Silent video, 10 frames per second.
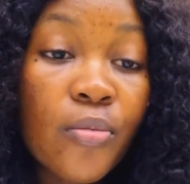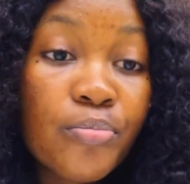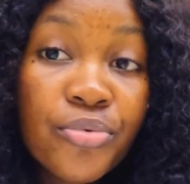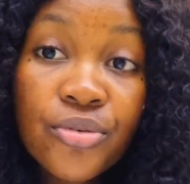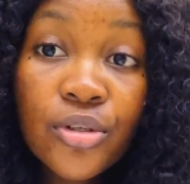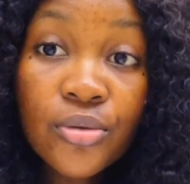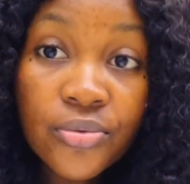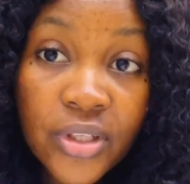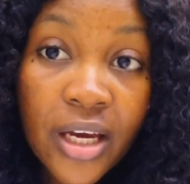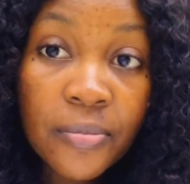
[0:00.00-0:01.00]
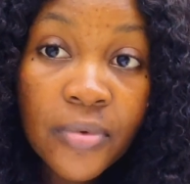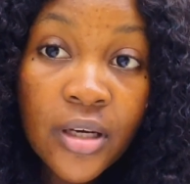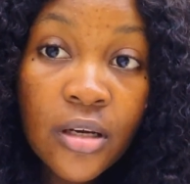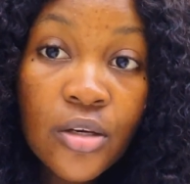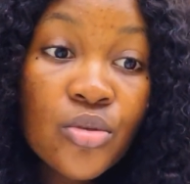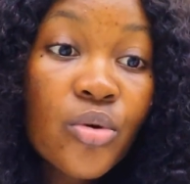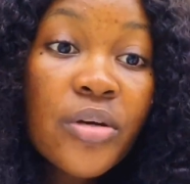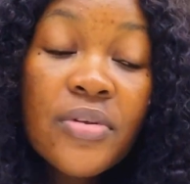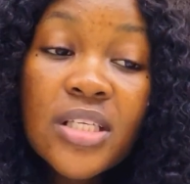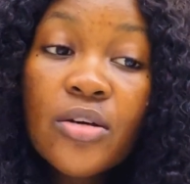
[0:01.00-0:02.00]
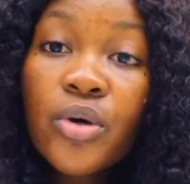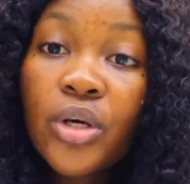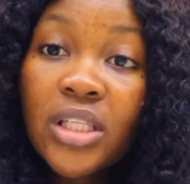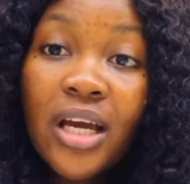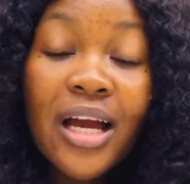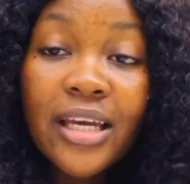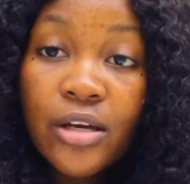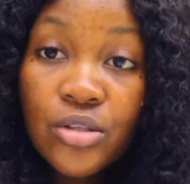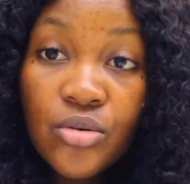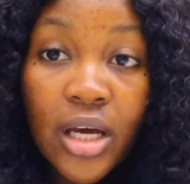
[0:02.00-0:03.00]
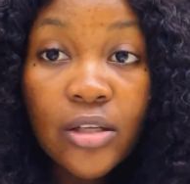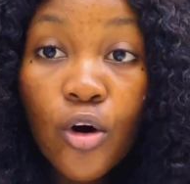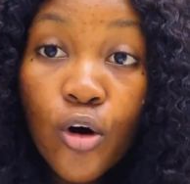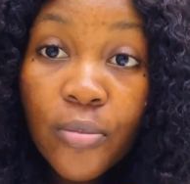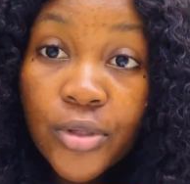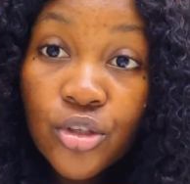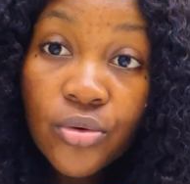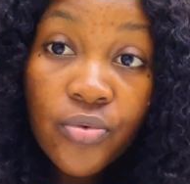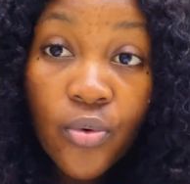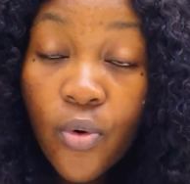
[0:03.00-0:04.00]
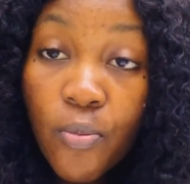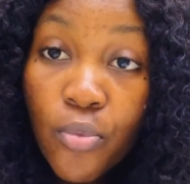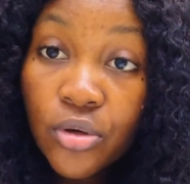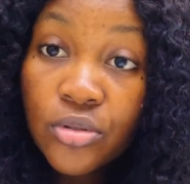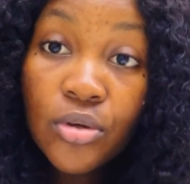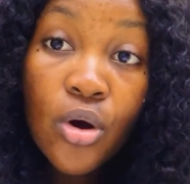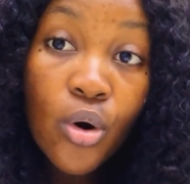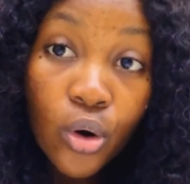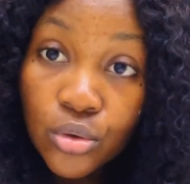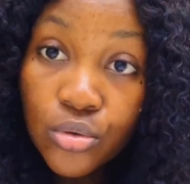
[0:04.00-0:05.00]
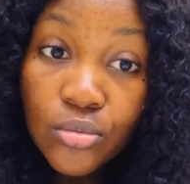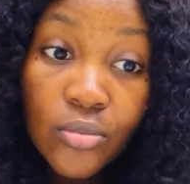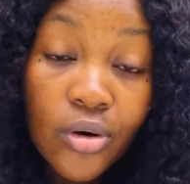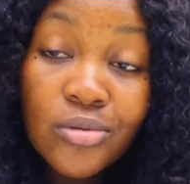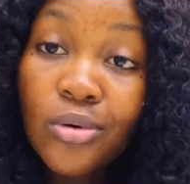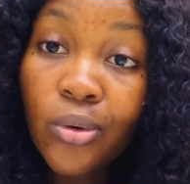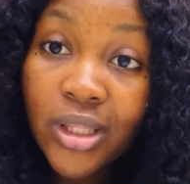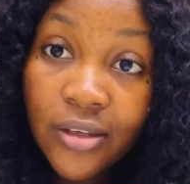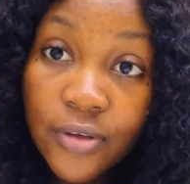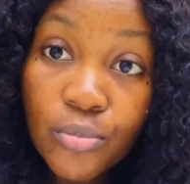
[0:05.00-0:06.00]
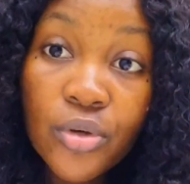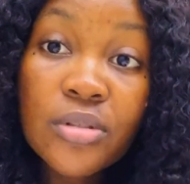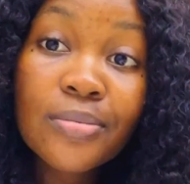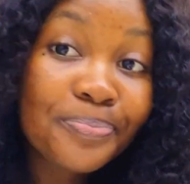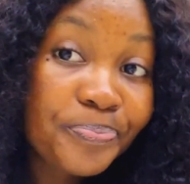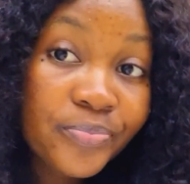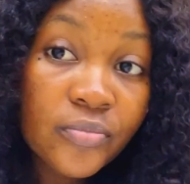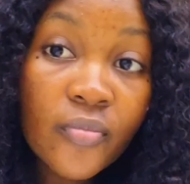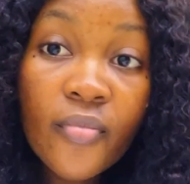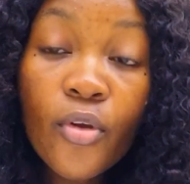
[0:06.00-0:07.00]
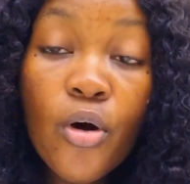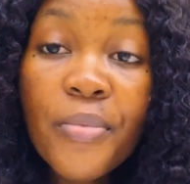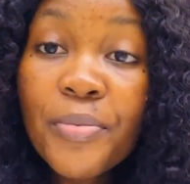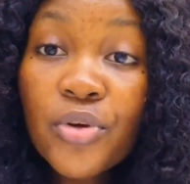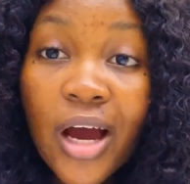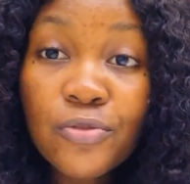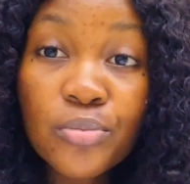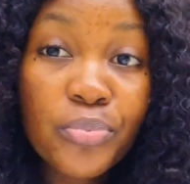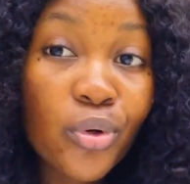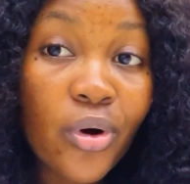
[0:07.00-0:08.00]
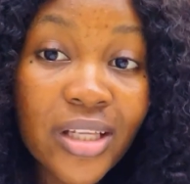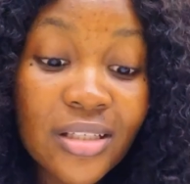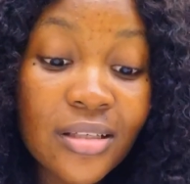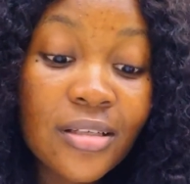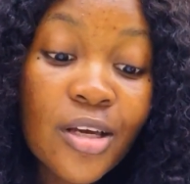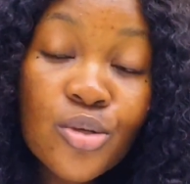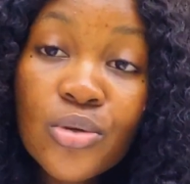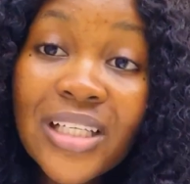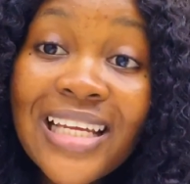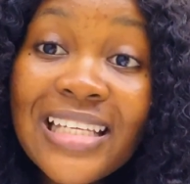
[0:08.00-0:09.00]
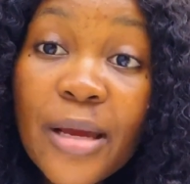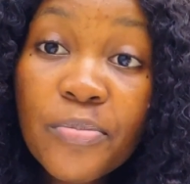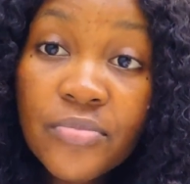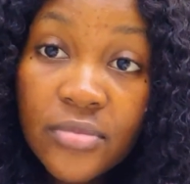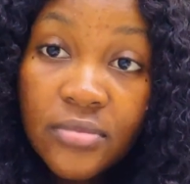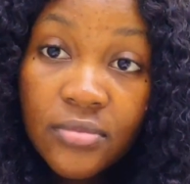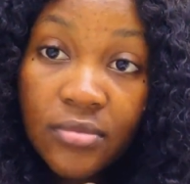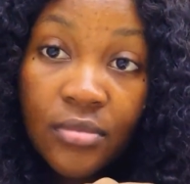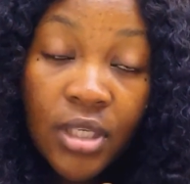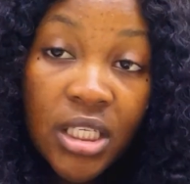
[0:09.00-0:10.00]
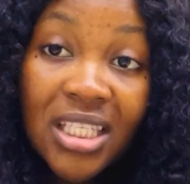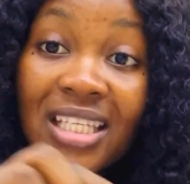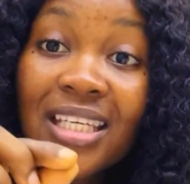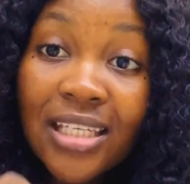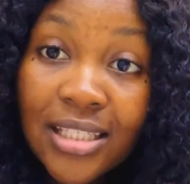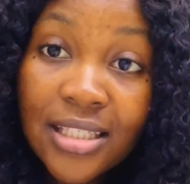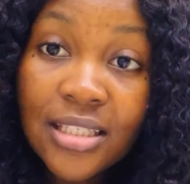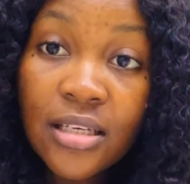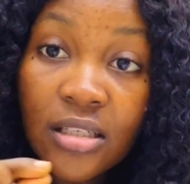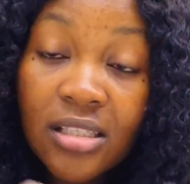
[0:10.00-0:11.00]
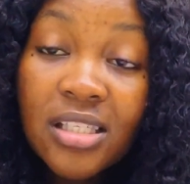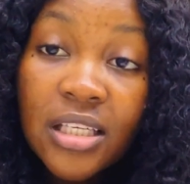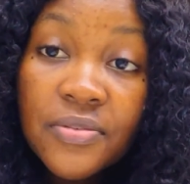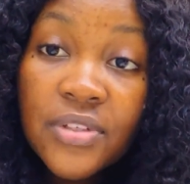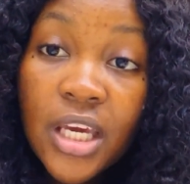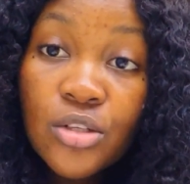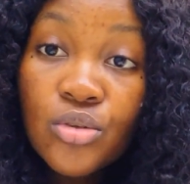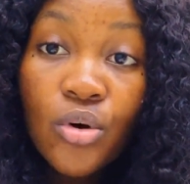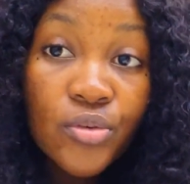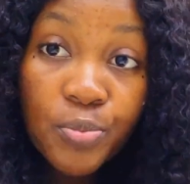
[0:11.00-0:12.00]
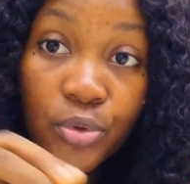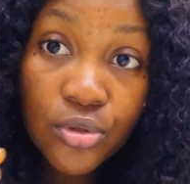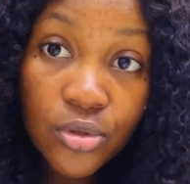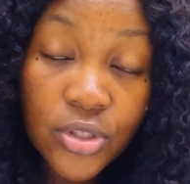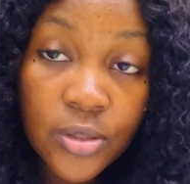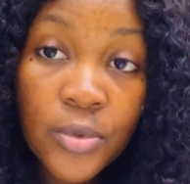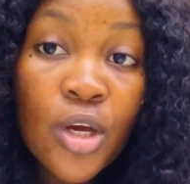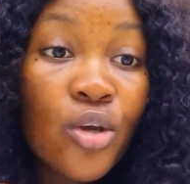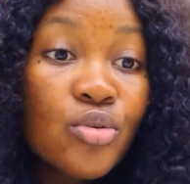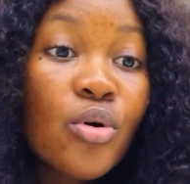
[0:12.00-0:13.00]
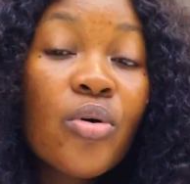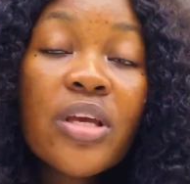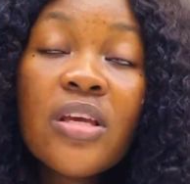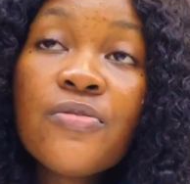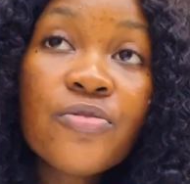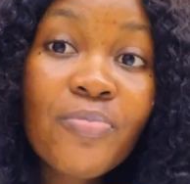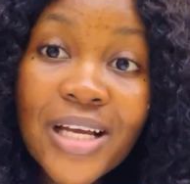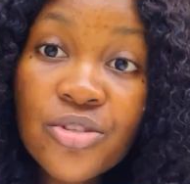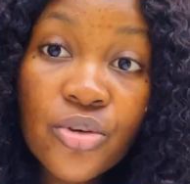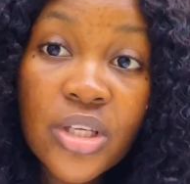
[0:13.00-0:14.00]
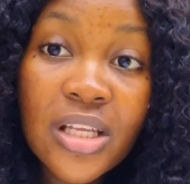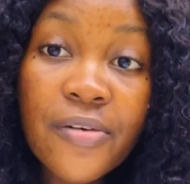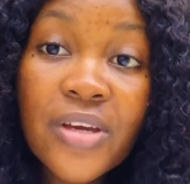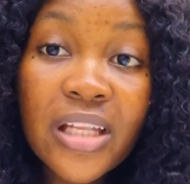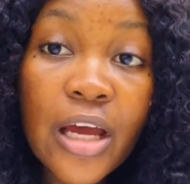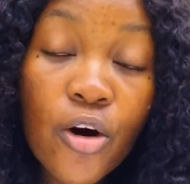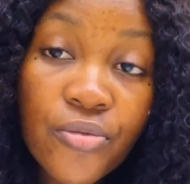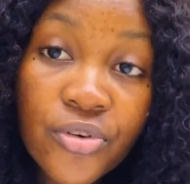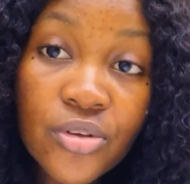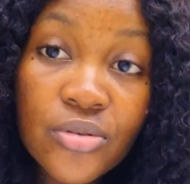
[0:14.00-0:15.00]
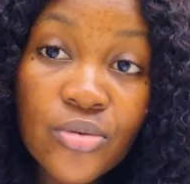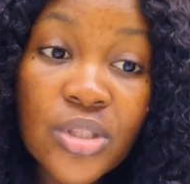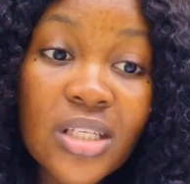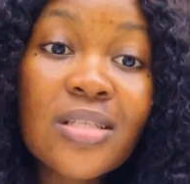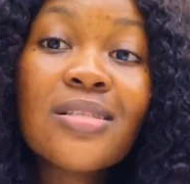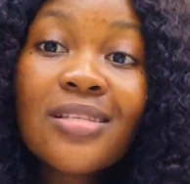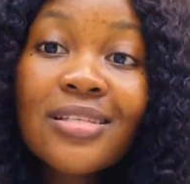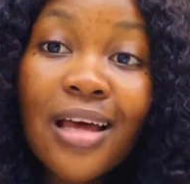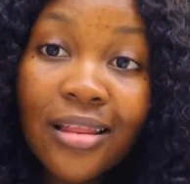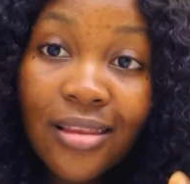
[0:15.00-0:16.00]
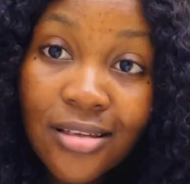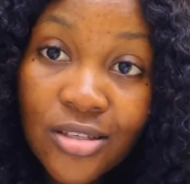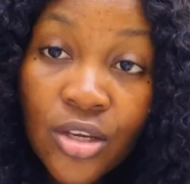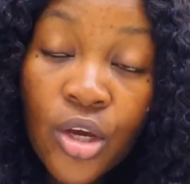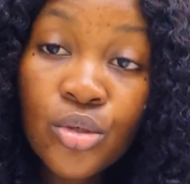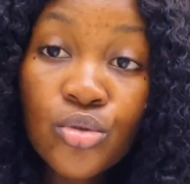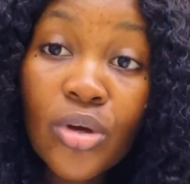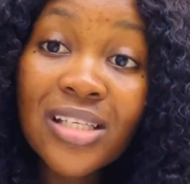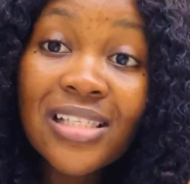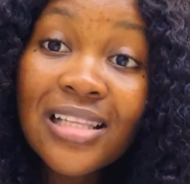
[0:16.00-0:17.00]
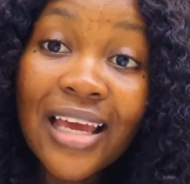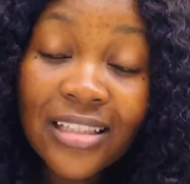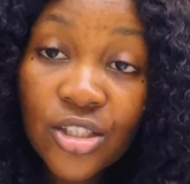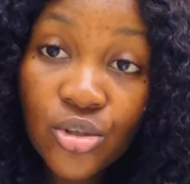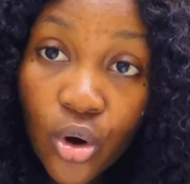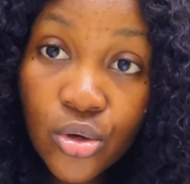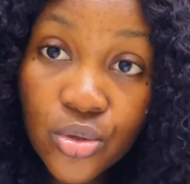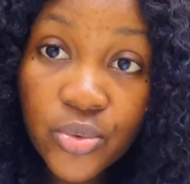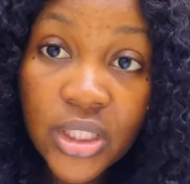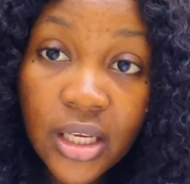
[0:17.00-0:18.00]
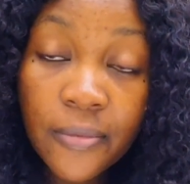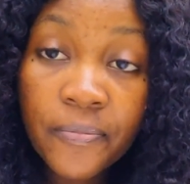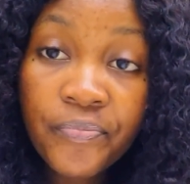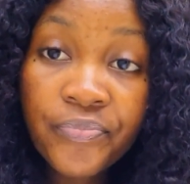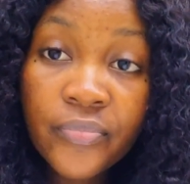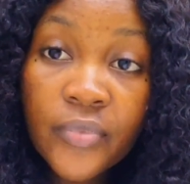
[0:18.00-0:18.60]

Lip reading: period of time. So if they say, okay, they can get you an accommodation for 1 month or 2 months or 3 months, or maybe you have to pay or anything, so let them tick it in the certificate of sponsorship. So you've passed your interview and they're offering you this, these are things you should actually like discuss with them.